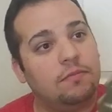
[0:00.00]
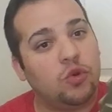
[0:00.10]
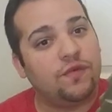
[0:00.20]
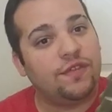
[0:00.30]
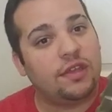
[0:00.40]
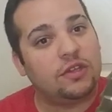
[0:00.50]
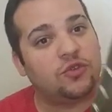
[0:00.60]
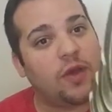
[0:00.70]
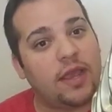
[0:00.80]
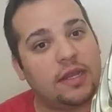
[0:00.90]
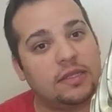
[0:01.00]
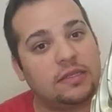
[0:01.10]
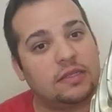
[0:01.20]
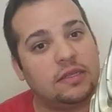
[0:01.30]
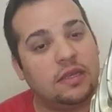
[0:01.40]
movie
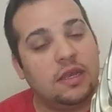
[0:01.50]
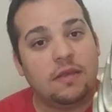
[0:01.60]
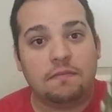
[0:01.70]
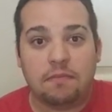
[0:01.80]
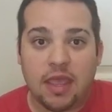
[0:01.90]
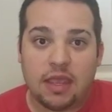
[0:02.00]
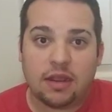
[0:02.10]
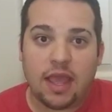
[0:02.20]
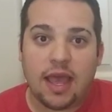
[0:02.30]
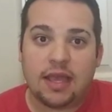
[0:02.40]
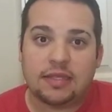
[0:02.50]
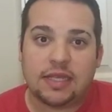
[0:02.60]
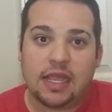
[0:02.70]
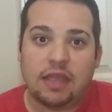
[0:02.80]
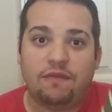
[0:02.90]
Tridents made as
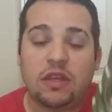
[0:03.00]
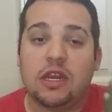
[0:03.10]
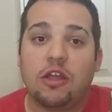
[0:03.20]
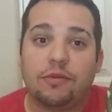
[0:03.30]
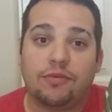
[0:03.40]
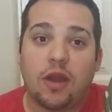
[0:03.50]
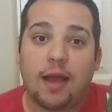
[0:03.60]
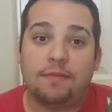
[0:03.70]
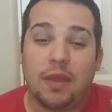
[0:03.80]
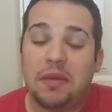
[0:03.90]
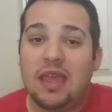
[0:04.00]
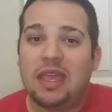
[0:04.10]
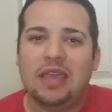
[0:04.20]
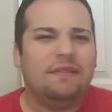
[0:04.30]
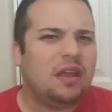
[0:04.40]
a $50 prop. Maybe
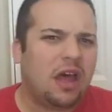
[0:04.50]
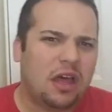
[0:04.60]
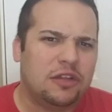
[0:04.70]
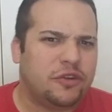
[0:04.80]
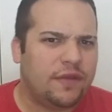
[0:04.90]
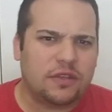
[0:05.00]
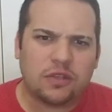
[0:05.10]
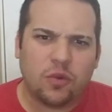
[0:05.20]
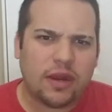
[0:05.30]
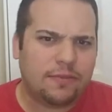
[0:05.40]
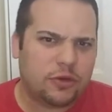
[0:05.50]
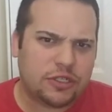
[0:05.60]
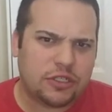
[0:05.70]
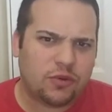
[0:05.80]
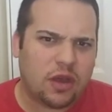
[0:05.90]
even $100. If there's a way to push
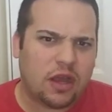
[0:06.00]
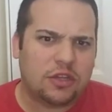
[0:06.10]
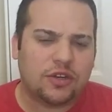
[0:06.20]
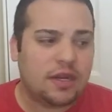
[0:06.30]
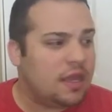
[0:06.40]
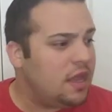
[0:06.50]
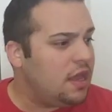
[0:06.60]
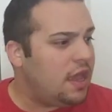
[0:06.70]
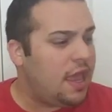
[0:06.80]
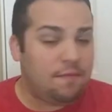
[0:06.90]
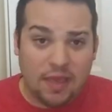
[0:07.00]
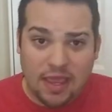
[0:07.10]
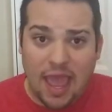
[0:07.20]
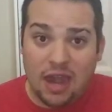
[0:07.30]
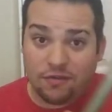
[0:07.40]
it to $100 and make
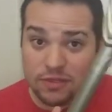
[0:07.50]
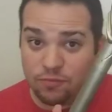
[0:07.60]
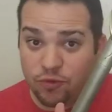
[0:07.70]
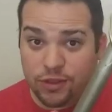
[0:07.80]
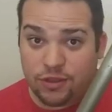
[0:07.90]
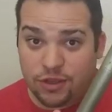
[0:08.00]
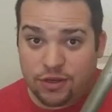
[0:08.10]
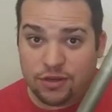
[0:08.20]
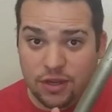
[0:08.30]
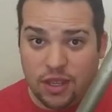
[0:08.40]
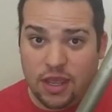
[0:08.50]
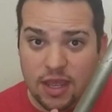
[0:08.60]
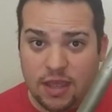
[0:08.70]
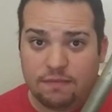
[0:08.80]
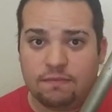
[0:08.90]
it out of some really good
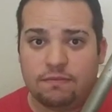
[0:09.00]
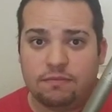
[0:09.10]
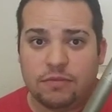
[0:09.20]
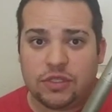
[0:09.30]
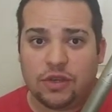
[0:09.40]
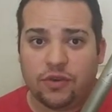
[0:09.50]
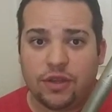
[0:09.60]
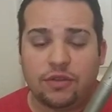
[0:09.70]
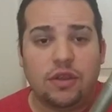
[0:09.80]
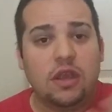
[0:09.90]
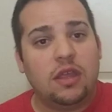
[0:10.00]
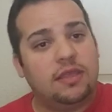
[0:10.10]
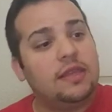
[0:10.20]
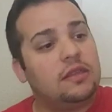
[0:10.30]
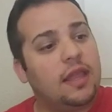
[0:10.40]
material,
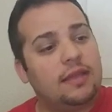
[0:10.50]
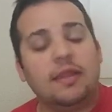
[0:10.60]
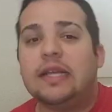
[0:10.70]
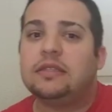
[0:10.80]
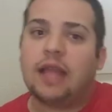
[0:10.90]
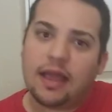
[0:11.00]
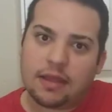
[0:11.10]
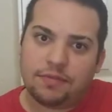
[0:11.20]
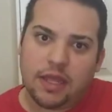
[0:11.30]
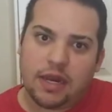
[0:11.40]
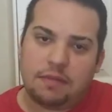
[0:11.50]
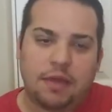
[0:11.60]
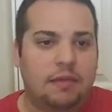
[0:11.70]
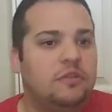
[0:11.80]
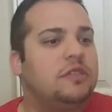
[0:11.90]
not complaining,
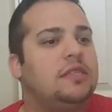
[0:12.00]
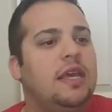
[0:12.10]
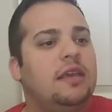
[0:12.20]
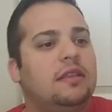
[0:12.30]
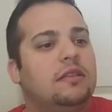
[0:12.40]
but I'm just saying